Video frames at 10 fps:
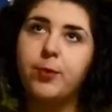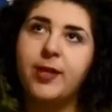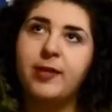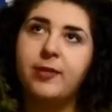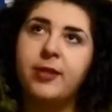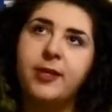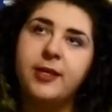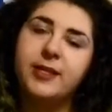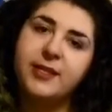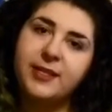well,
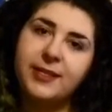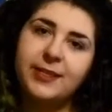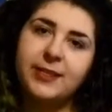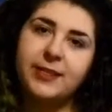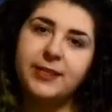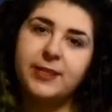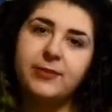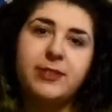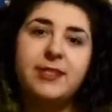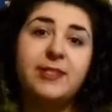
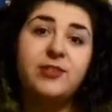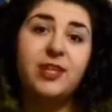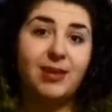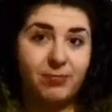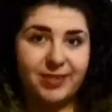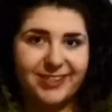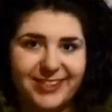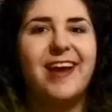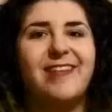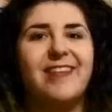crystal gems,
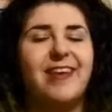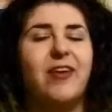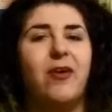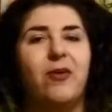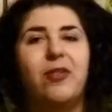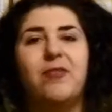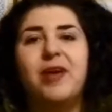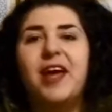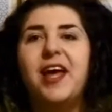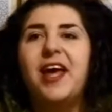as they call them.
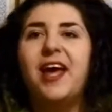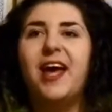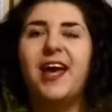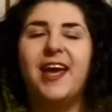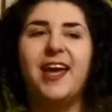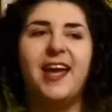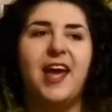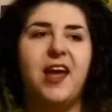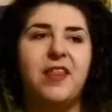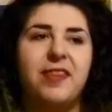
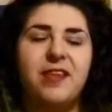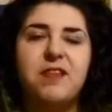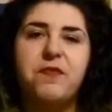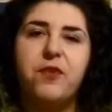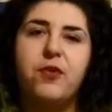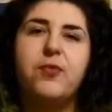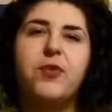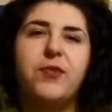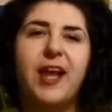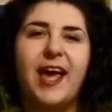These forms
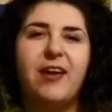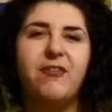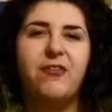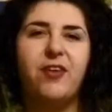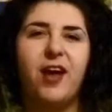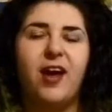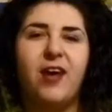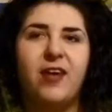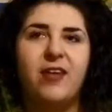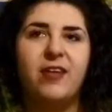of life
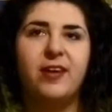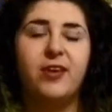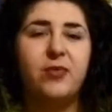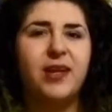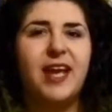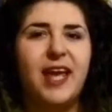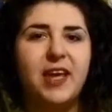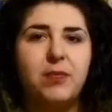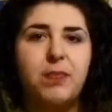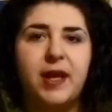are
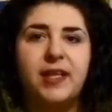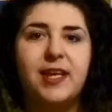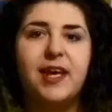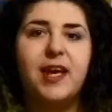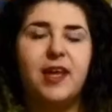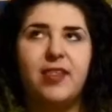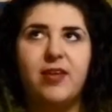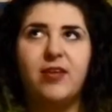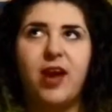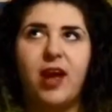human-like, but
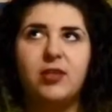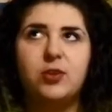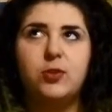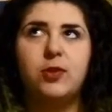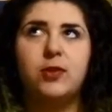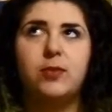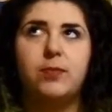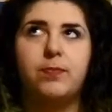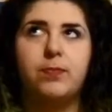their actual